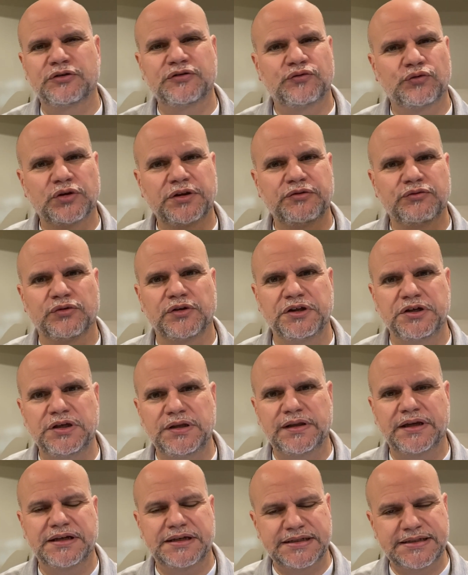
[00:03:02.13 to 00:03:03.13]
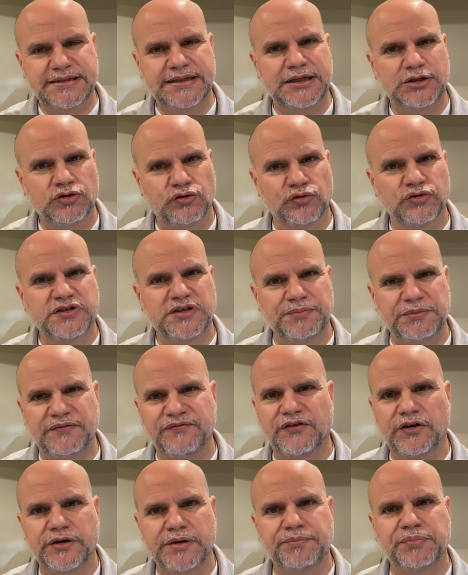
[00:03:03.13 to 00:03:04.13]
It was really, really, like I said, gruesome and
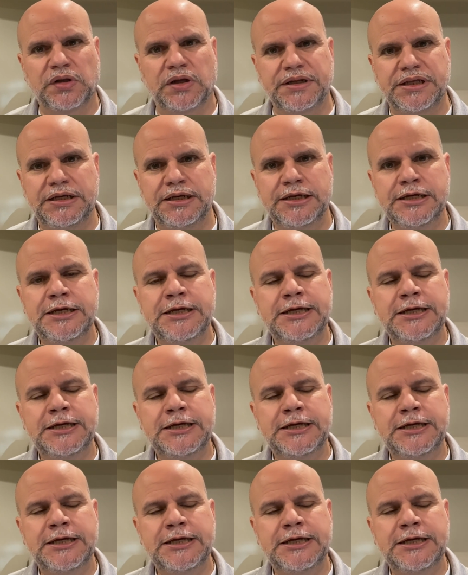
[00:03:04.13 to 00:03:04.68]
very bloody.